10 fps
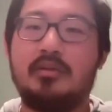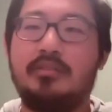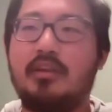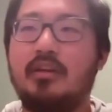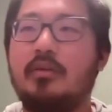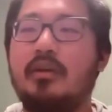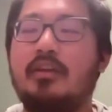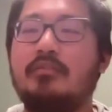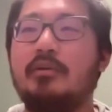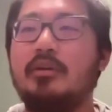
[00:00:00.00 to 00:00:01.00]
But if they don't
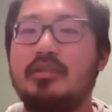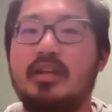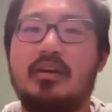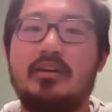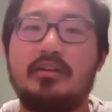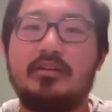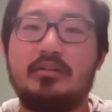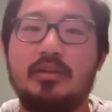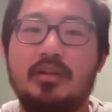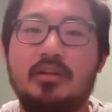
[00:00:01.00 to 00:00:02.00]
have a personality, a
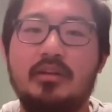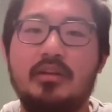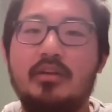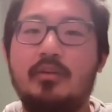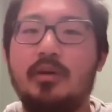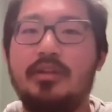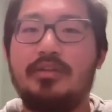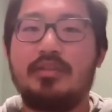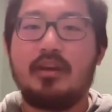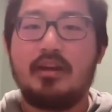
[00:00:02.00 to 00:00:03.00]
little bit
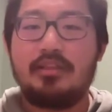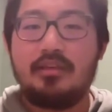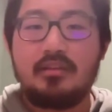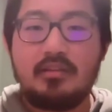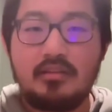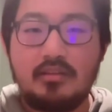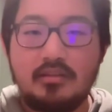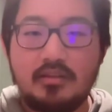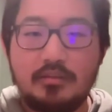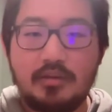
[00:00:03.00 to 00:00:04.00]
with, I think
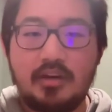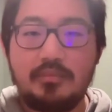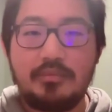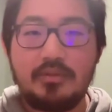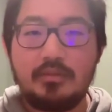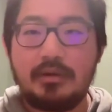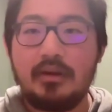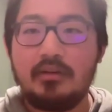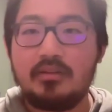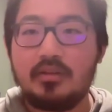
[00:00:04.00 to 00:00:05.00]
someone brought up the
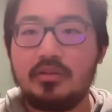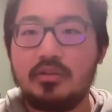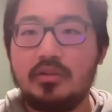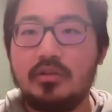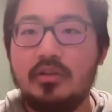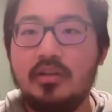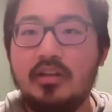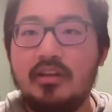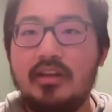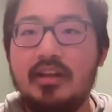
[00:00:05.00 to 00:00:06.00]

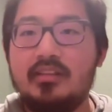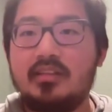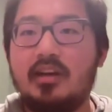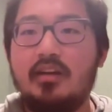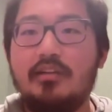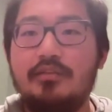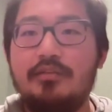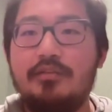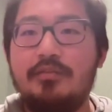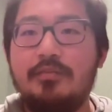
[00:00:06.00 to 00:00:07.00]
parasocialness
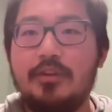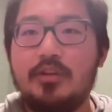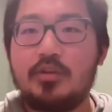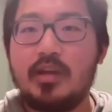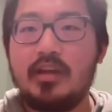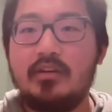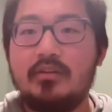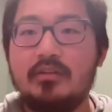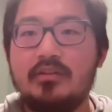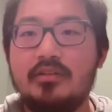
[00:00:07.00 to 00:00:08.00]
of
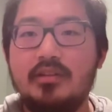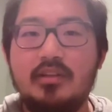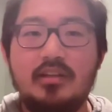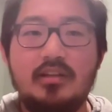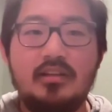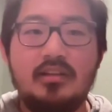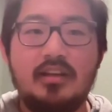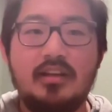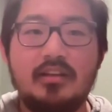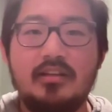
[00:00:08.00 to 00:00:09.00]
creators,
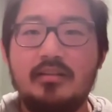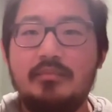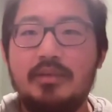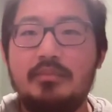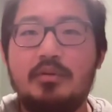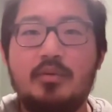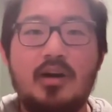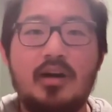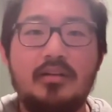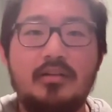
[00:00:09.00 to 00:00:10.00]
like people
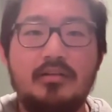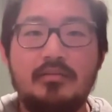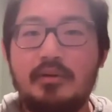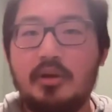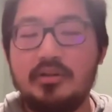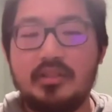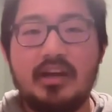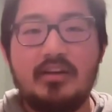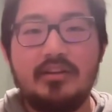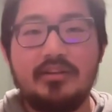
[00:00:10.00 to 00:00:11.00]
want
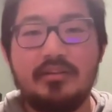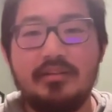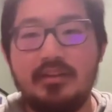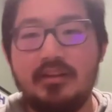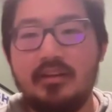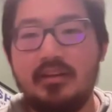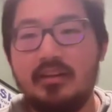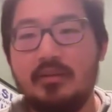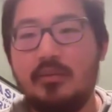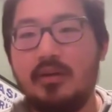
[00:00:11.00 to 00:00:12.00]
personality in the thing
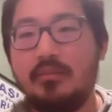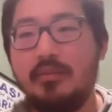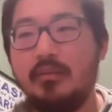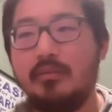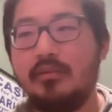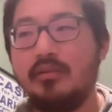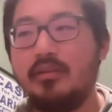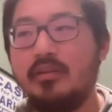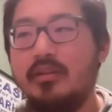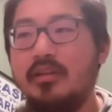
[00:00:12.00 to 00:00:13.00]
and they want to be able to
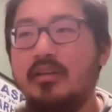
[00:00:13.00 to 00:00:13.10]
